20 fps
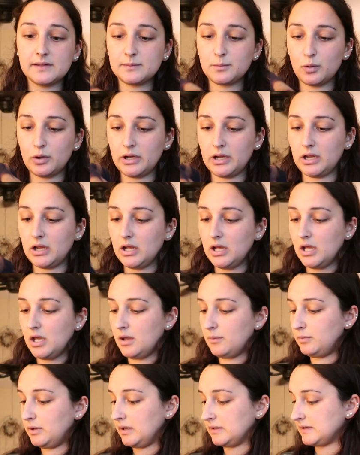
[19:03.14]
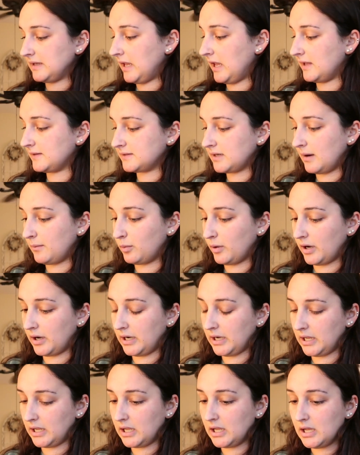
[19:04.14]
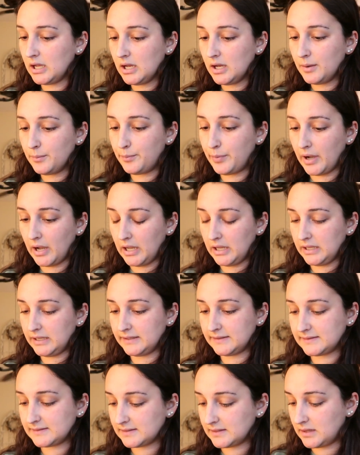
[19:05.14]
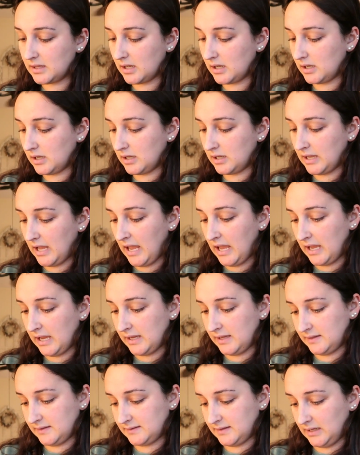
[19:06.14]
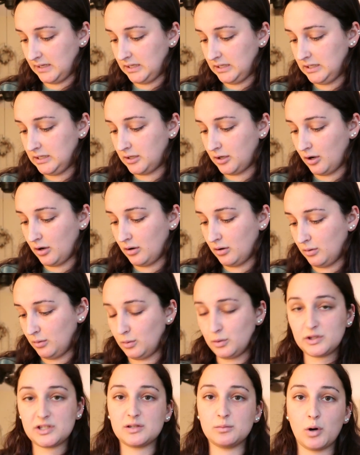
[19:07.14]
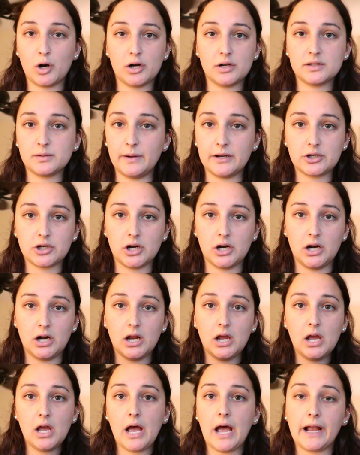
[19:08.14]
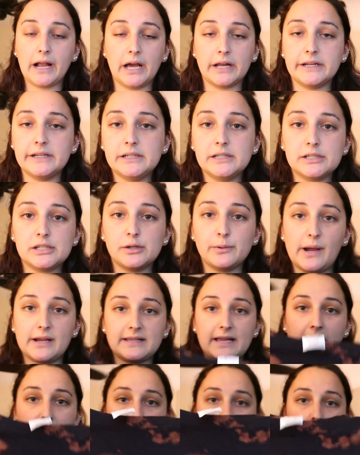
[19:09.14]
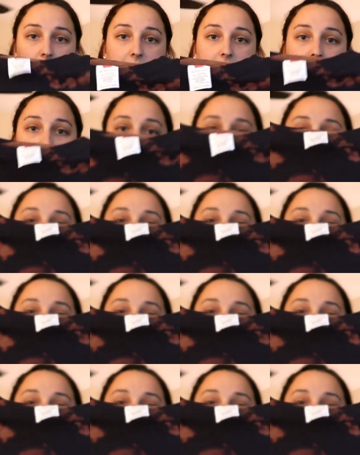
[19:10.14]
this point because I can't stop wearing it. But it's the Hanes like Eco Smart sweatshirt. I got it in a 2XL. It's